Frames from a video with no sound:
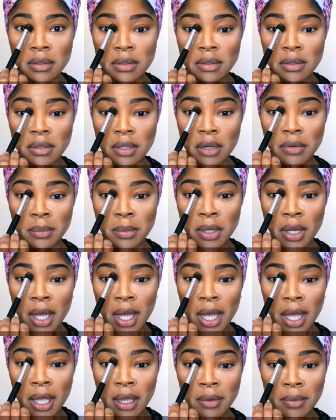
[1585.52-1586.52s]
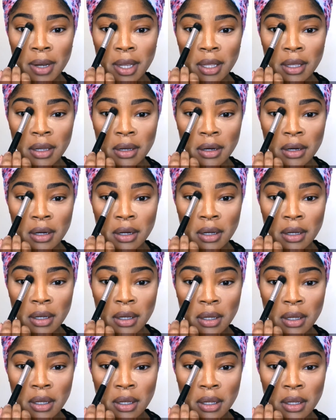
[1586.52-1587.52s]
Start from your eye right here,
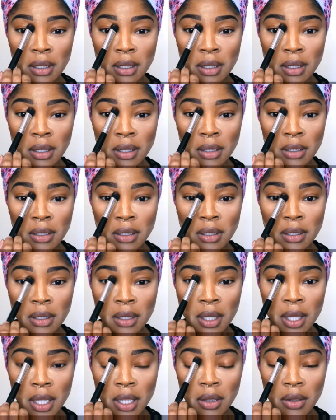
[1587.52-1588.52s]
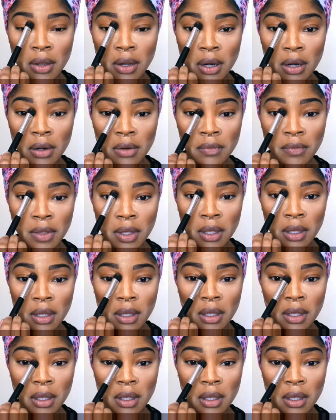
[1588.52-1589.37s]
and you curve it